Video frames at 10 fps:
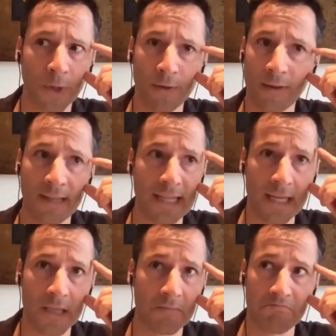Other than
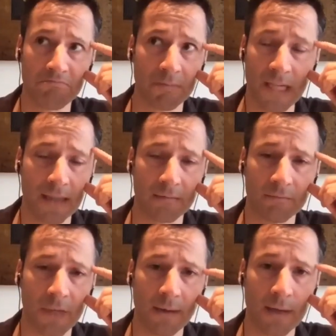that, yeah,
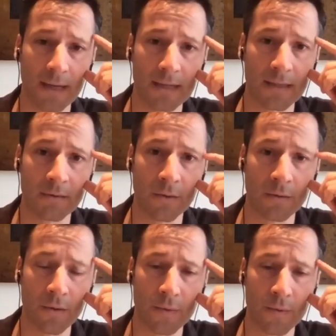I guess
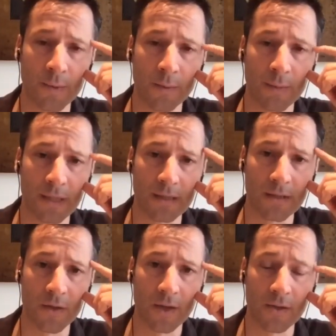those would be the
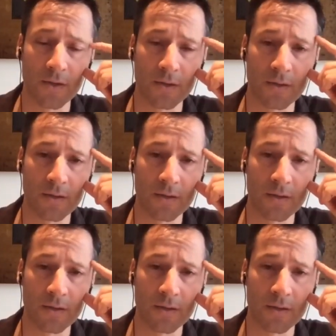biggest challenges.